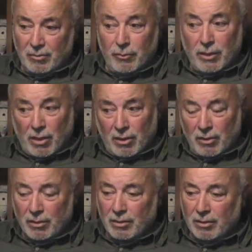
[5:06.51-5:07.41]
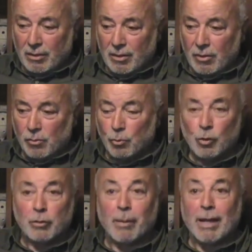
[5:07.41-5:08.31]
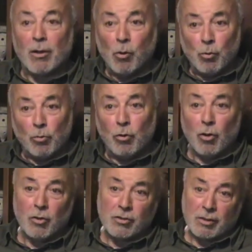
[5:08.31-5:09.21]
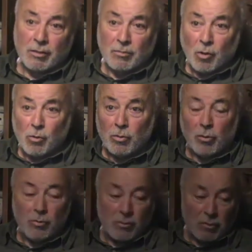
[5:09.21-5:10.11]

we are ruled by own laws, although